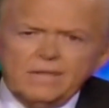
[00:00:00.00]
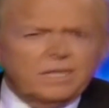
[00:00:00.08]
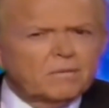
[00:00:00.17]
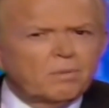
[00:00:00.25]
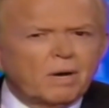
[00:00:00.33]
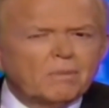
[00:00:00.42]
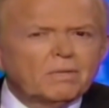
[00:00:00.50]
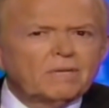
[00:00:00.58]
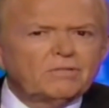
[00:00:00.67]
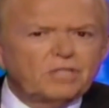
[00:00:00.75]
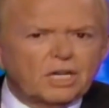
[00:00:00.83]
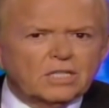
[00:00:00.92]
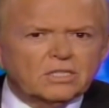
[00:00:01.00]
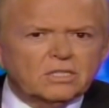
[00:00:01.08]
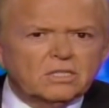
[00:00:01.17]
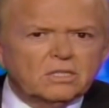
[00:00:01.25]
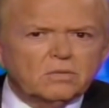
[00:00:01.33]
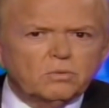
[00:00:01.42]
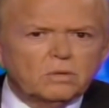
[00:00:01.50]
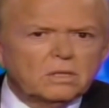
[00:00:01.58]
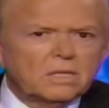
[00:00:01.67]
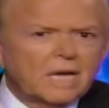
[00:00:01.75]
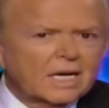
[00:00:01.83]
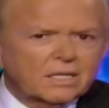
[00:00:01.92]
The Department of Justice
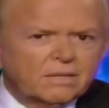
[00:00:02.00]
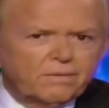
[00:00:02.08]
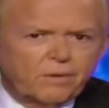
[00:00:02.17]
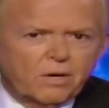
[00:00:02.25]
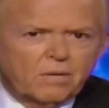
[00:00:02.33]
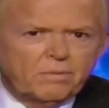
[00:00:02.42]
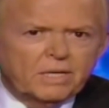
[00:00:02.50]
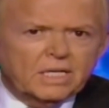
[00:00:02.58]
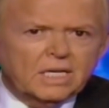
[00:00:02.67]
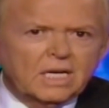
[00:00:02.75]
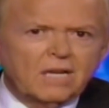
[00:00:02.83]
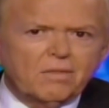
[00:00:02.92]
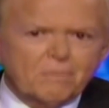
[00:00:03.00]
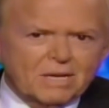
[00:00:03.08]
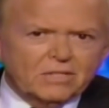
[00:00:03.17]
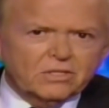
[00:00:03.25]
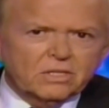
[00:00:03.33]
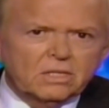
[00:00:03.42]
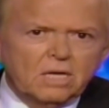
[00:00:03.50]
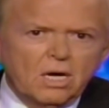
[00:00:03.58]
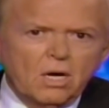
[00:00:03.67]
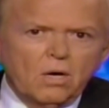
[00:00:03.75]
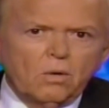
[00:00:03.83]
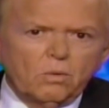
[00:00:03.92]
will not confirm that Kenneth Melson
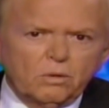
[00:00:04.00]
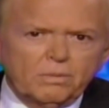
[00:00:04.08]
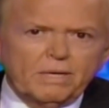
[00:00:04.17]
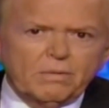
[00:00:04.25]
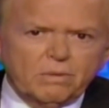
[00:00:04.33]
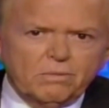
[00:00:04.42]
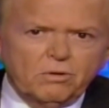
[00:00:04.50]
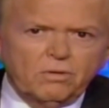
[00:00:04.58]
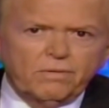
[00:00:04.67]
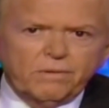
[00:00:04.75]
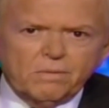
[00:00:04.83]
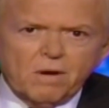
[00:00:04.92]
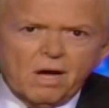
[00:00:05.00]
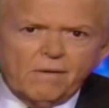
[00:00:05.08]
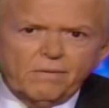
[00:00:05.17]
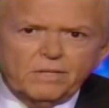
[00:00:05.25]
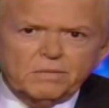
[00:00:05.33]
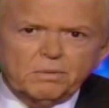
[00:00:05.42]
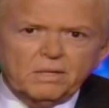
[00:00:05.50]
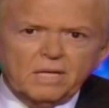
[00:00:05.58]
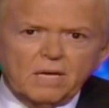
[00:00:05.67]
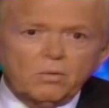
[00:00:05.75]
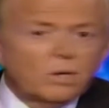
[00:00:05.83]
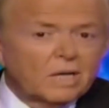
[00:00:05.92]
will be removed from office, but
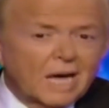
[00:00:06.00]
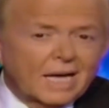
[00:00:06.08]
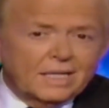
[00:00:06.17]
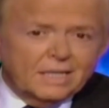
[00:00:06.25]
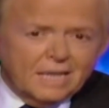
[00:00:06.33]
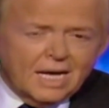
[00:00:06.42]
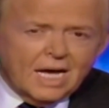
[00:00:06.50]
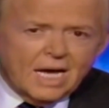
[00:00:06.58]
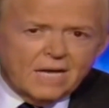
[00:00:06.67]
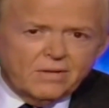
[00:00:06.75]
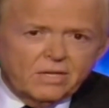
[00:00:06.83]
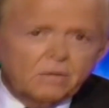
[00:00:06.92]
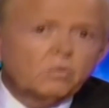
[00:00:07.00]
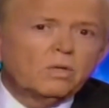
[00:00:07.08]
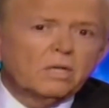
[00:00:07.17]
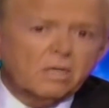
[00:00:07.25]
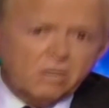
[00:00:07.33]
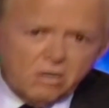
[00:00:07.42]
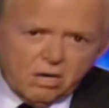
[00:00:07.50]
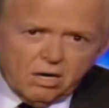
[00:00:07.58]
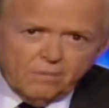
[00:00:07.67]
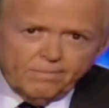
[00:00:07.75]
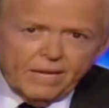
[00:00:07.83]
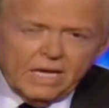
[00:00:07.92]
they would not deny that it will
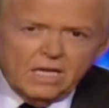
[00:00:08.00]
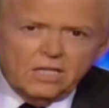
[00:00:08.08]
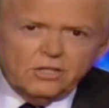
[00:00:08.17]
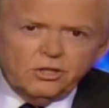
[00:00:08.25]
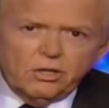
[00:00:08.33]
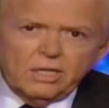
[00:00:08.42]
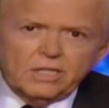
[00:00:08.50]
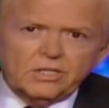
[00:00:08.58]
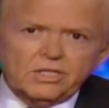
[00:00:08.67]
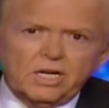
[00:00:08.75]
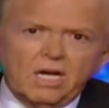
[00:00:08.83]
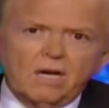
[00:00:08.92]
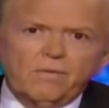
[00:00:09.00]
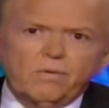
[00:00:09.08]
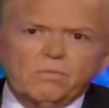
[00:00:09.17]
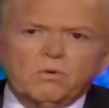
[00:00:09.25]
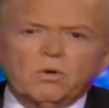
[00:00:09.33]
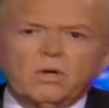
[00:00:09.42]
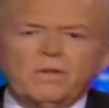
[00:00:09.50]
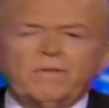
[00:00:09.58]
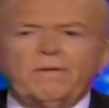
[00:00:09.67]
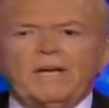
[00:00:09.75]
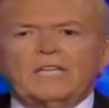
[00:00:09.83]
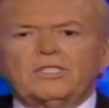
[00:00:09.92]
occur. Joining us now for more on the
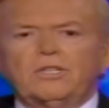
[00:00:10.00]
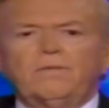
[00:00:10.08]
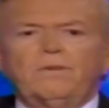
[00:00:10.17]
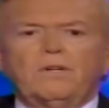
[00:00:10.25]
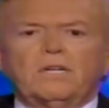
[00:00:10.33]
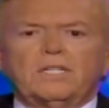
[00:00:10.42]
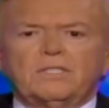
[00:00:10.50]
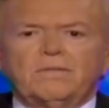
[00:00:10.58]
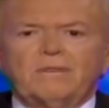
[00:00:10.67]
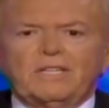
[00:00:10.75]
Fast and Furious